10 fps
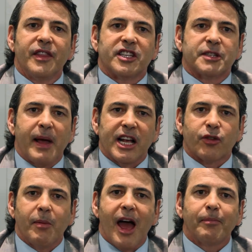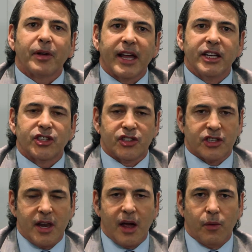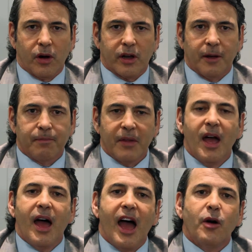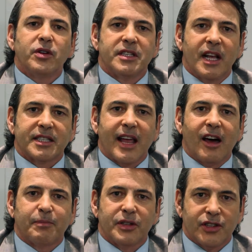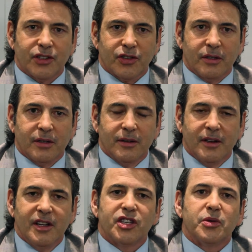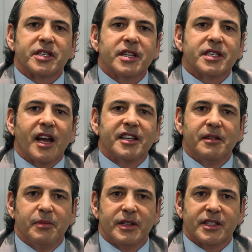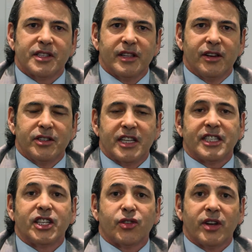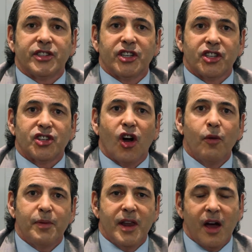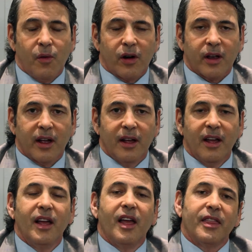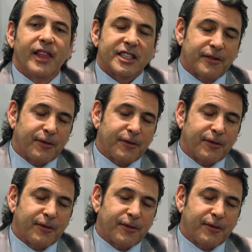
that spans from applications to networking. How is NetScout positioned to assist IT business leaders as they transition to open networking? That's the